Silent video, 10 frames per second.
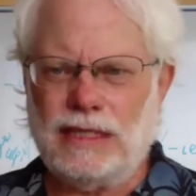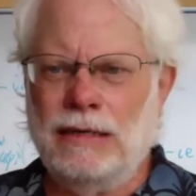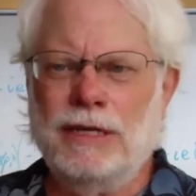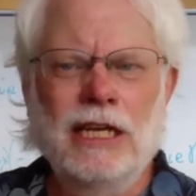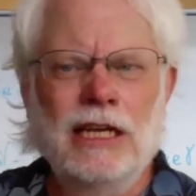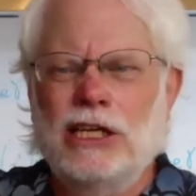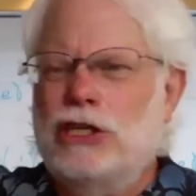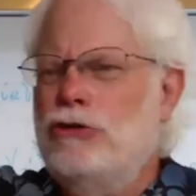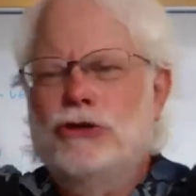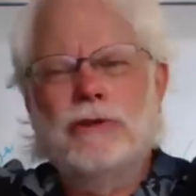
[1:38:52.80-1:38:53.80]
I mean,
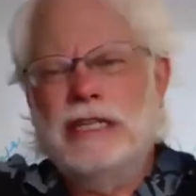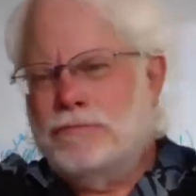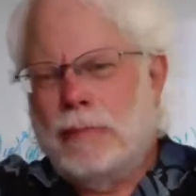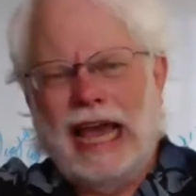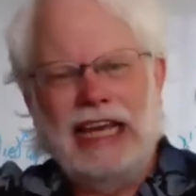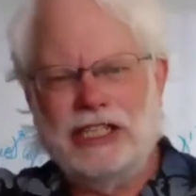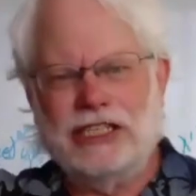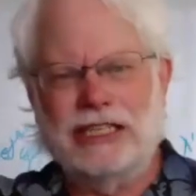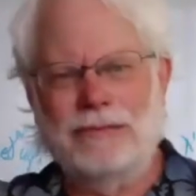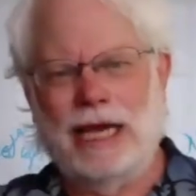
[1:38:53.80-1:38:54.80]
you do these
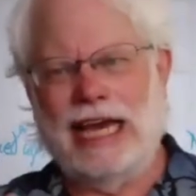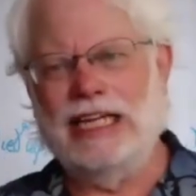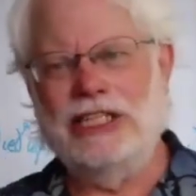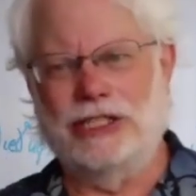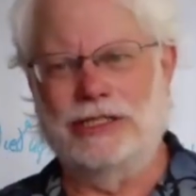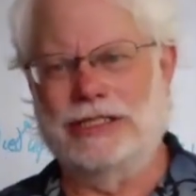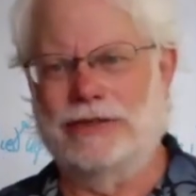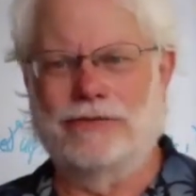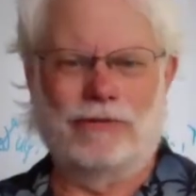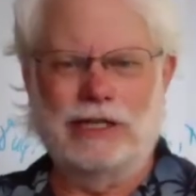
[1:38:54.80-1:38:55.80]
pages and pages
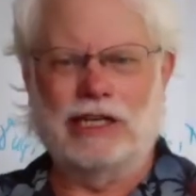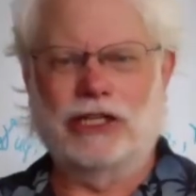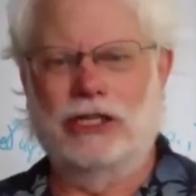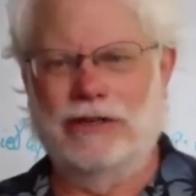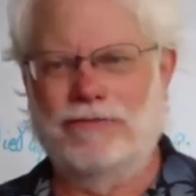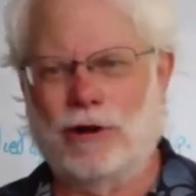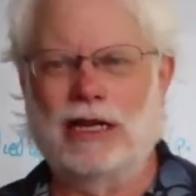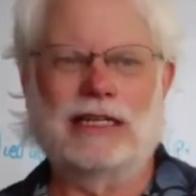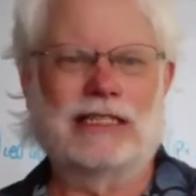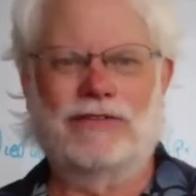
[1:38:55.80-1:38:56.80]
of reduction of
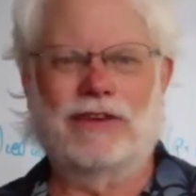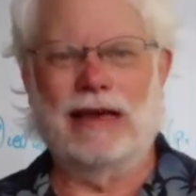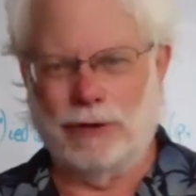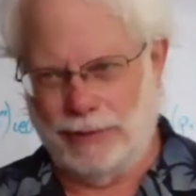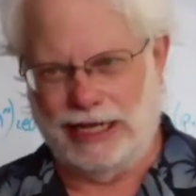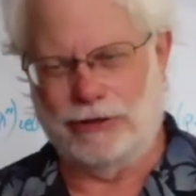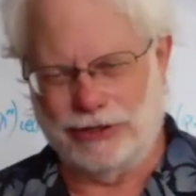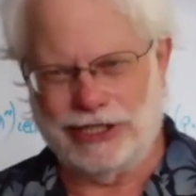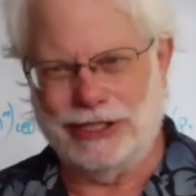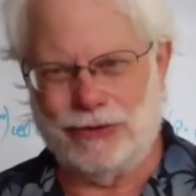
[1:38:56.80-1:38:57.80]
products of gamma
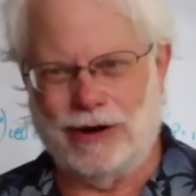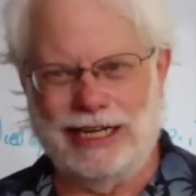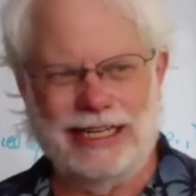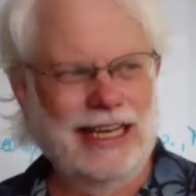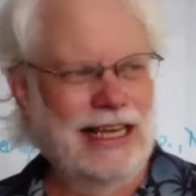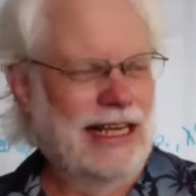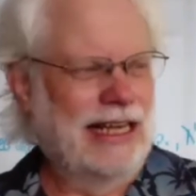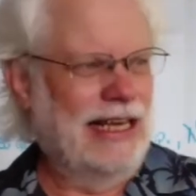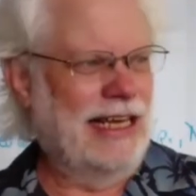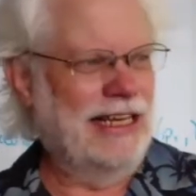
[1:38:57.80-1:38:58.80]
matrices, right?
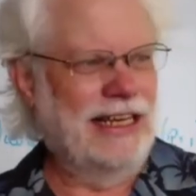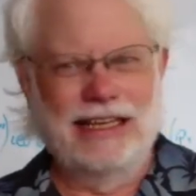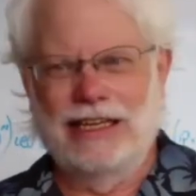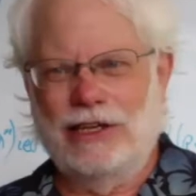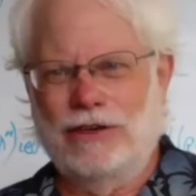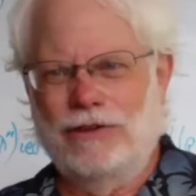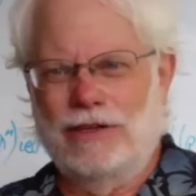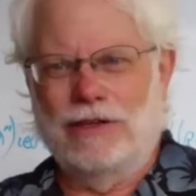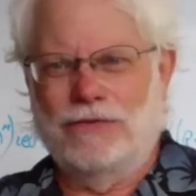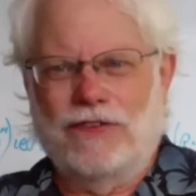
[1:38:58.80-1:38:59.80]
And
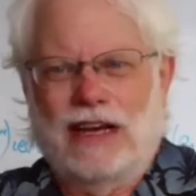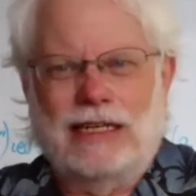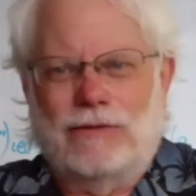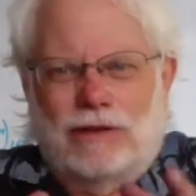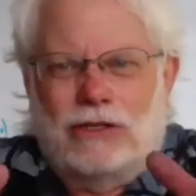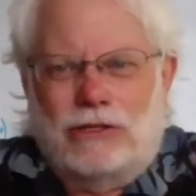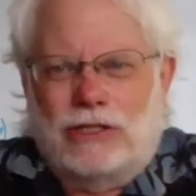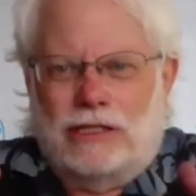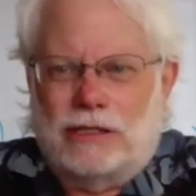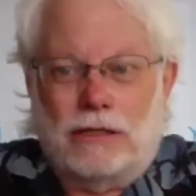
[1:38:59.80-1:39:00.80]
you find it
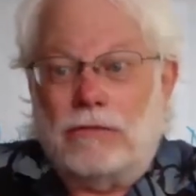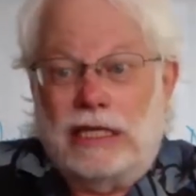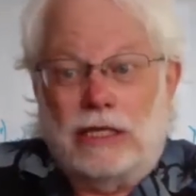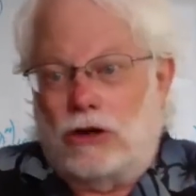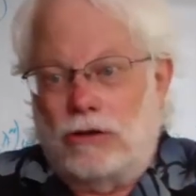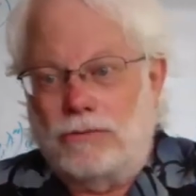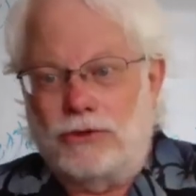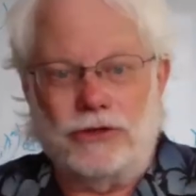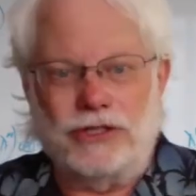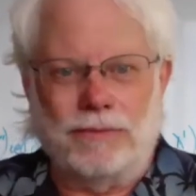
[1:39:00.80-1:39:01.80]
reduces to 3 terms
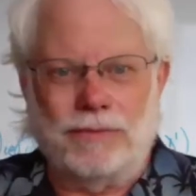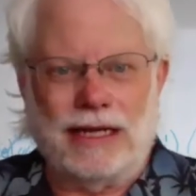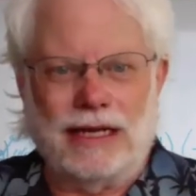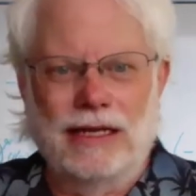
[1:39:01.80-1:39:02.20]
or something.